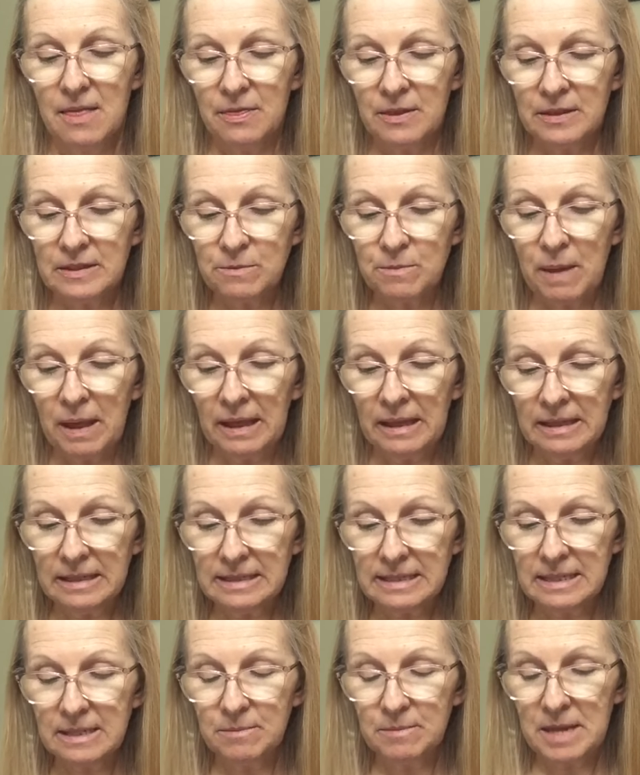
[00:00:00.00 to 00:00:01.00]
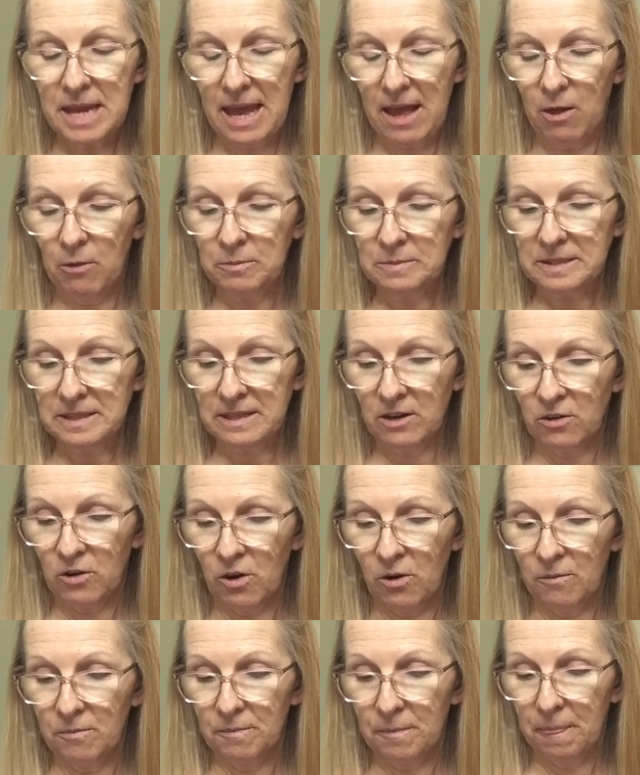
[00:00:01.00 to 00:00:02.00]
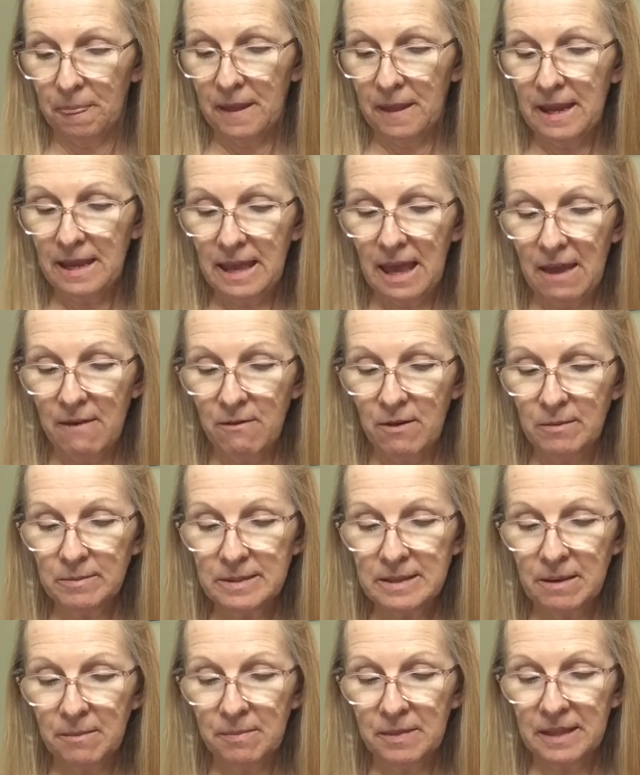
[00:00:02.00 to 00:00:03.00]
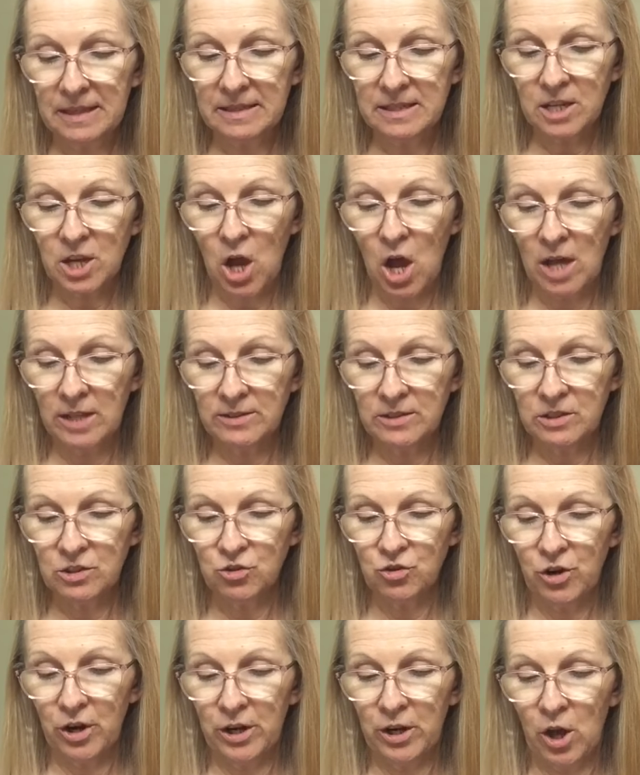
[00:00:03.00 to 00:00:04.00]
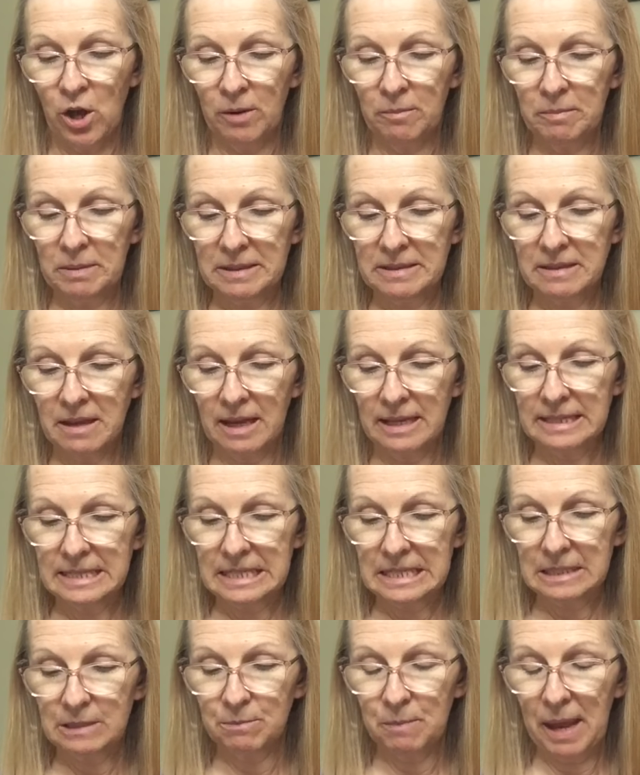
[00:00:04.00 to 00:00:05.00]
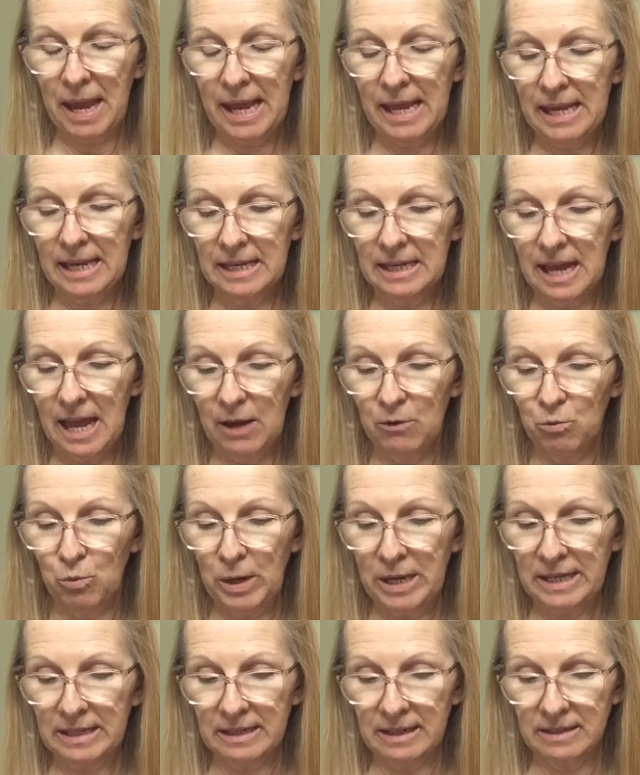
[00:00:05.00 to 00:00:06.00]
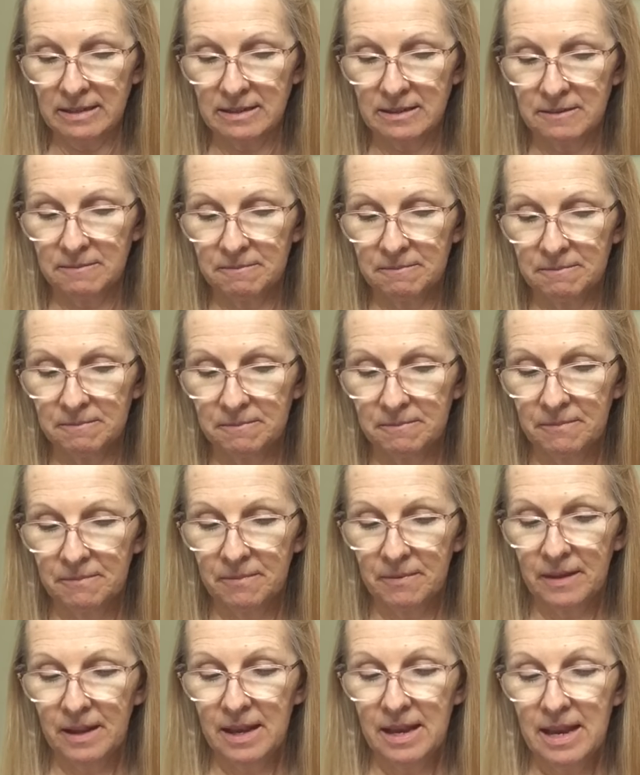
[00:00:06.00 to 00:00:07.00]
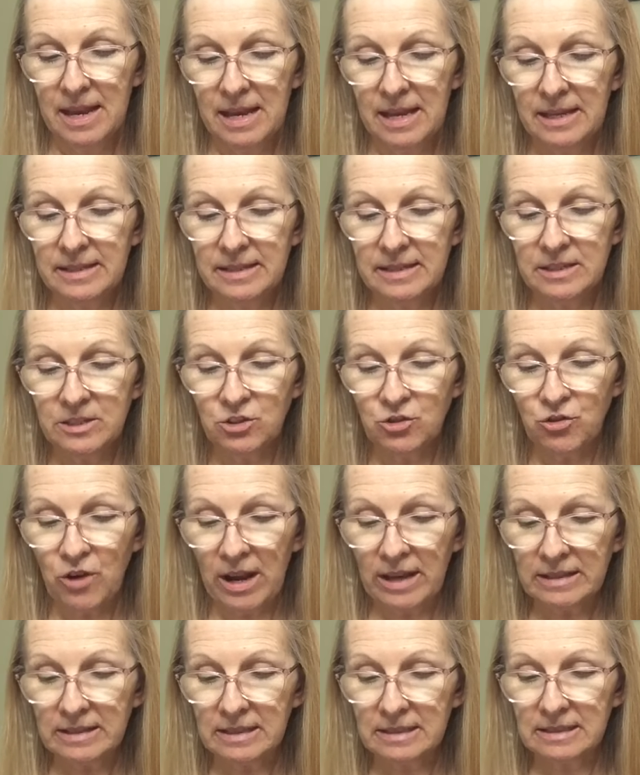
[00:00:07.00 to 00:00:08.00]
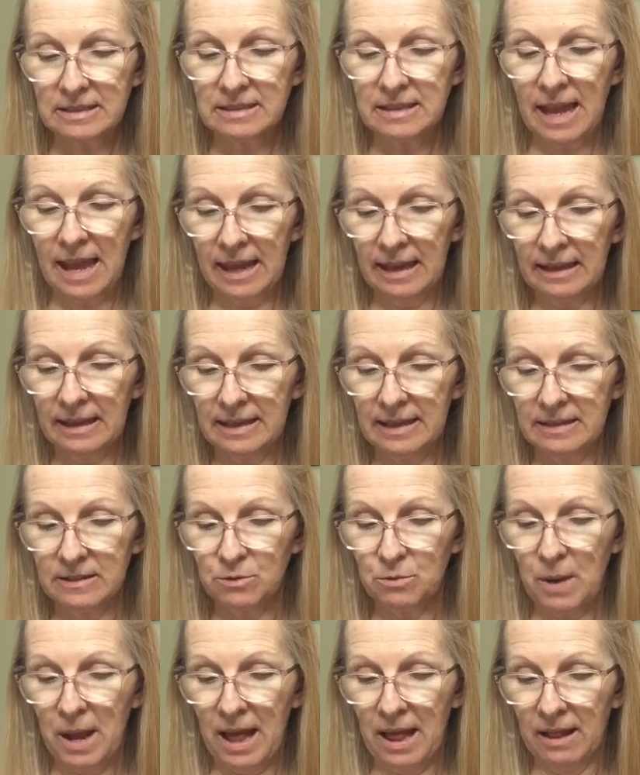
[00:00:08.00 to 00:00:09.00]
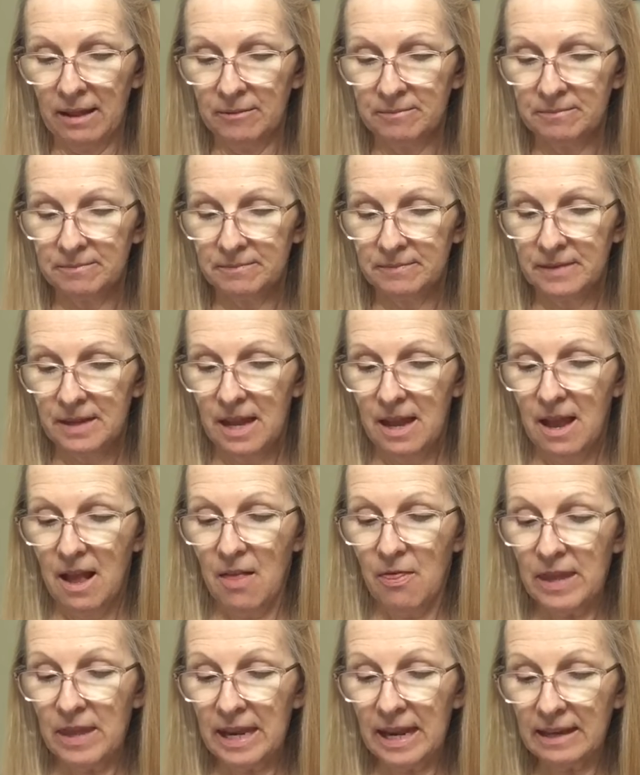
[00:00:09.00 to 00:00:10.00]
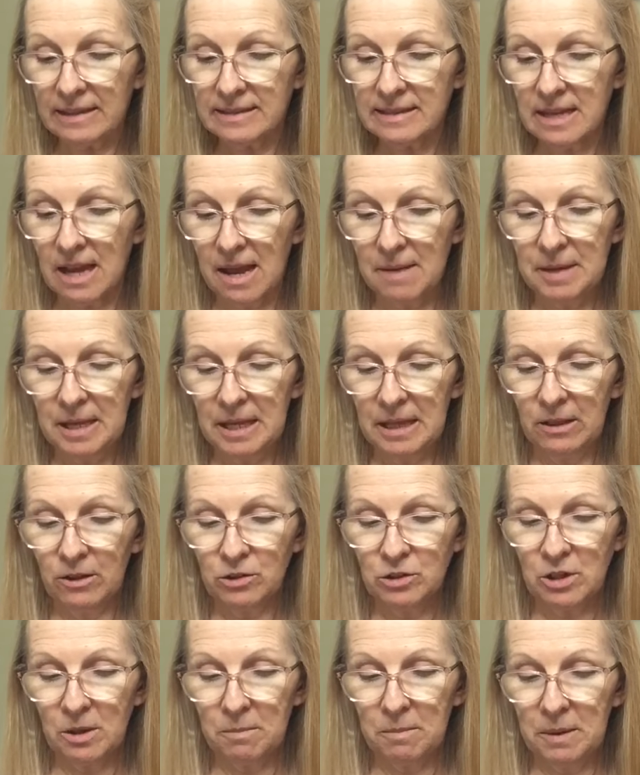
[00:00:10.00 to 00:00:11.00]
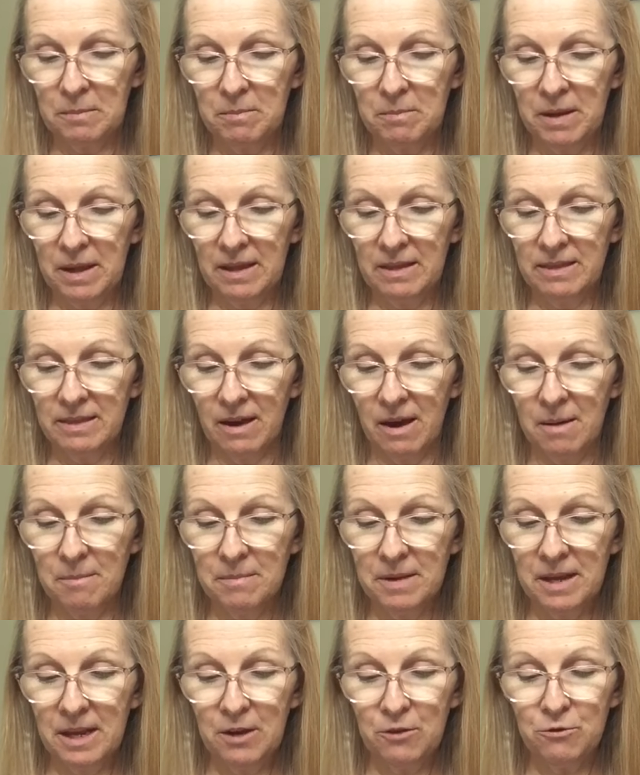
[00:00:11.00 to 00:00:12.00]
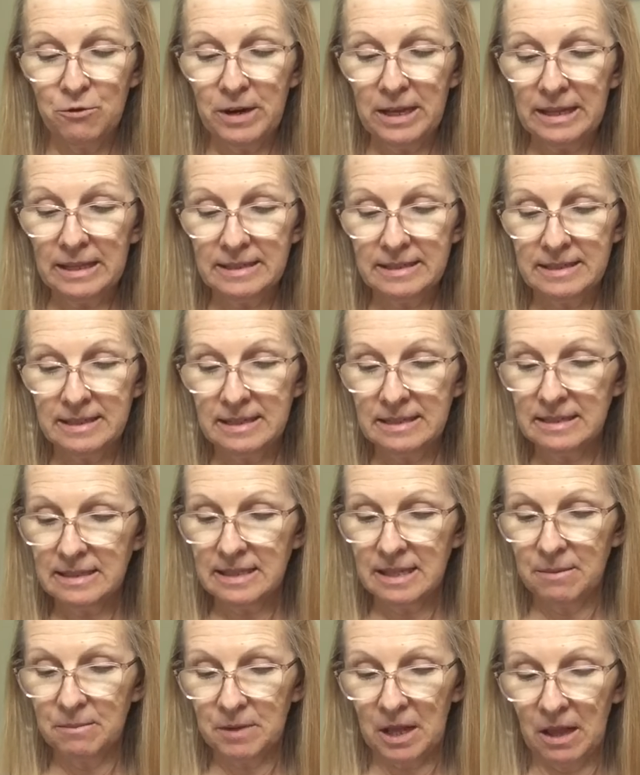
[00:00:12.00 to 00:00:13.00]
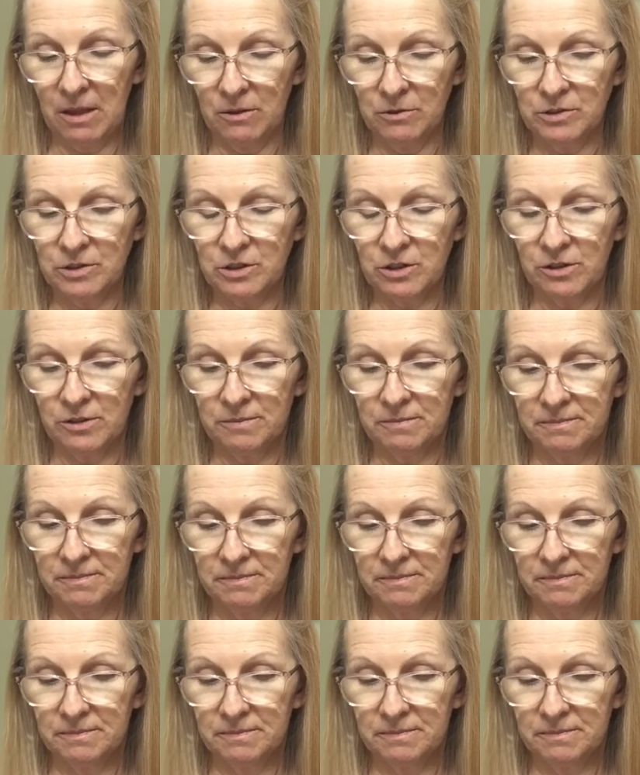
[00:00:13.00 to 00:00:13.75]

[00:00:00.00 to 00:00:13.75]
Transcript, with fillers: The spelling seemed to help Zero. It gave him something to concentrate on besides his pain and weakness. It distracted Stanley as well. The next time he looked up at Big Thumb, it really did seem closer.